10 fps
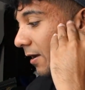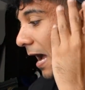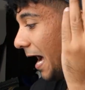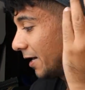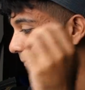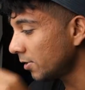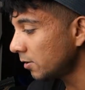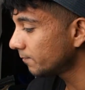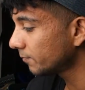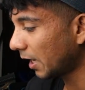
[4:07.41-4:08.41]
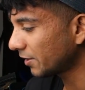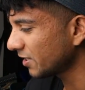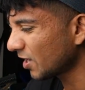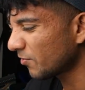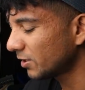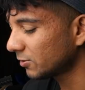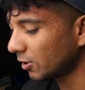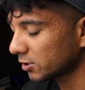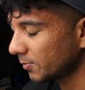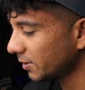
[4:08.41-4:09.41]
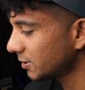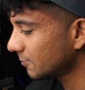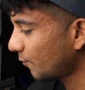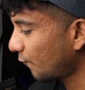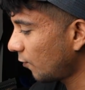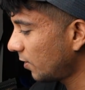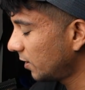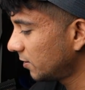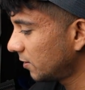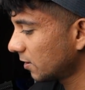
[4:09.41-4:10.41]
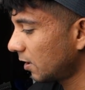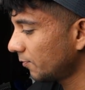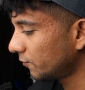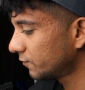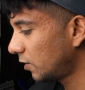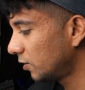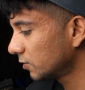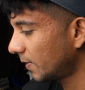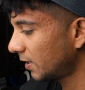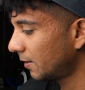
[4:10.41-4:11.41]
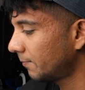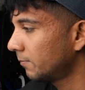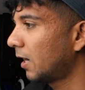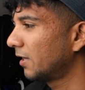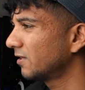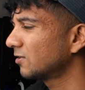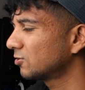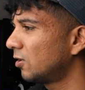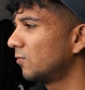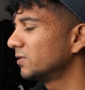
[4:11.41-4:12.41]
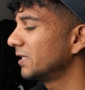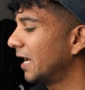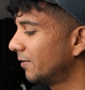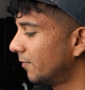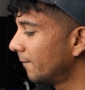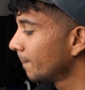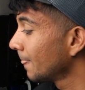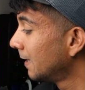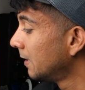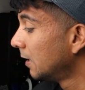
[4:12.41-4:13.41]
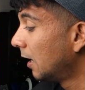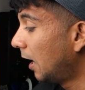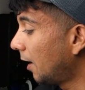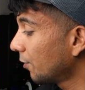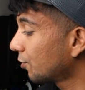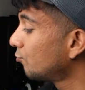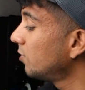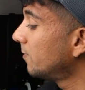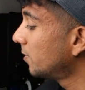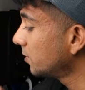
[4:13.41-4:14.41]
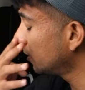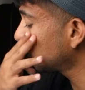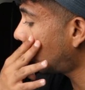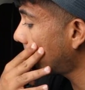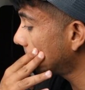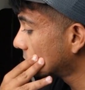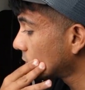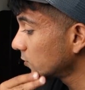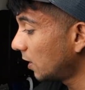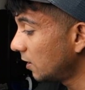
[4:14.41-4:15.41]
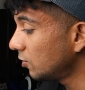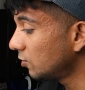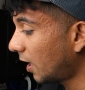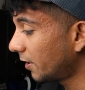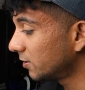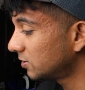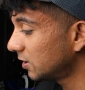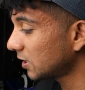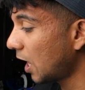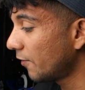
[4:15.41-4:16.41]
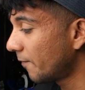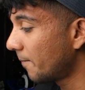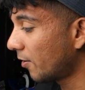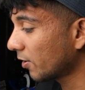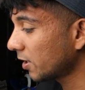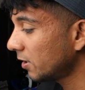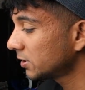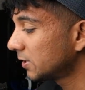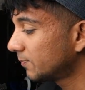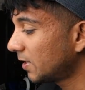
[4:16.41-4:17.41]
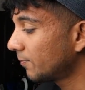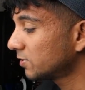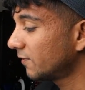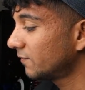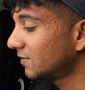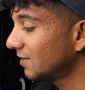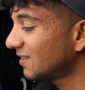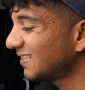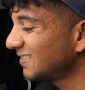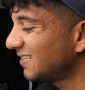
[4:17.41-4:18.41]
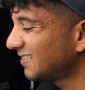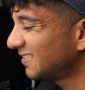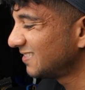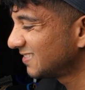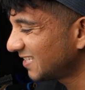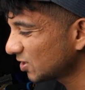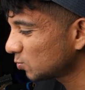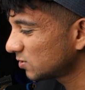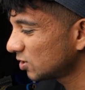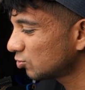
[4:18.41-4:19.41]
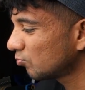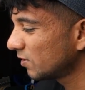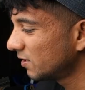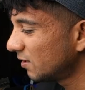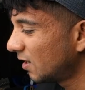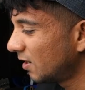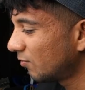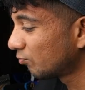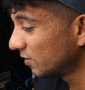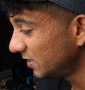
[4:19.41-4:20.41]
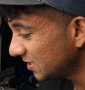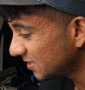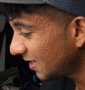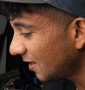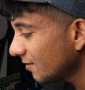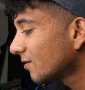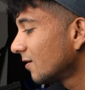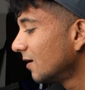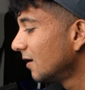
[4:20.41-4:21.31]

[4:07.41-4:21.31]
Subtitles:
Anima, I think I already talked about this before when I did a couple of songs by them. I think the song was Anima. 3 million copies sold in the United States of America. September 17th, 1996 was its release date.